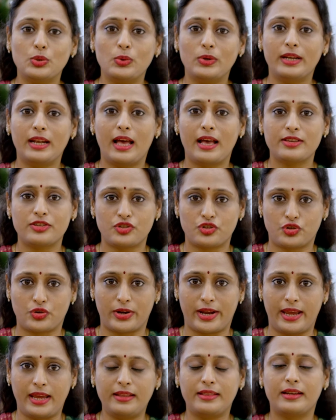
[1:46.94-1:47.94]
two glass
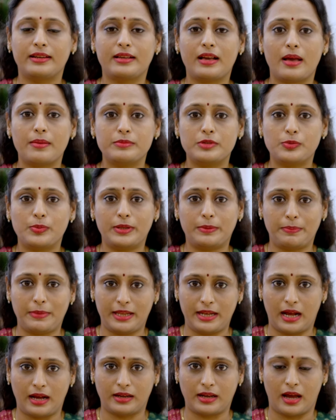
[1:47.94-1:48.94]
tray that comes with
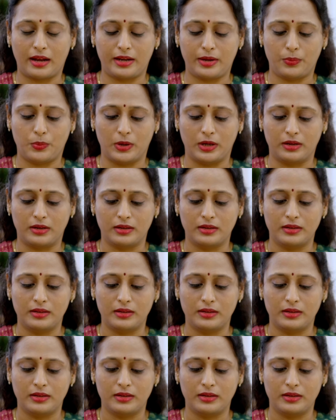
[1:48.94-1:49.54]
Meenakari work.